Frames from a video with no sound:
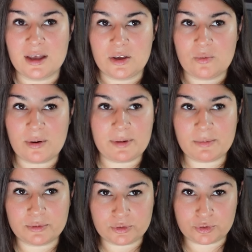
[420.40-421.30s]
you want
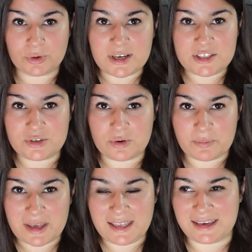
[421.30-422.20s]
people to trust your
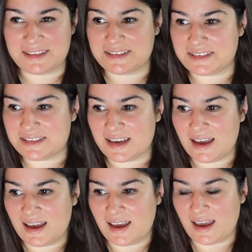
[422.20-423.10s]
opinions,
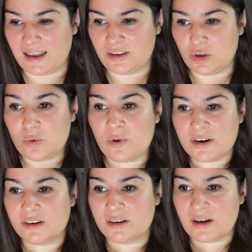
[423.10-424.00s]
and you want
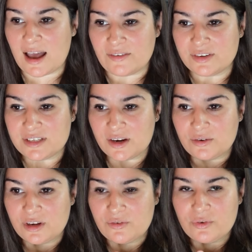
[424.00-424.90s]
to have
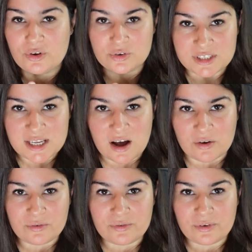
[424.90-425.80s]
integrity for
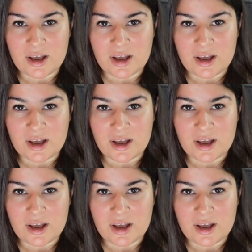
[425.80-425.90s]
yourself.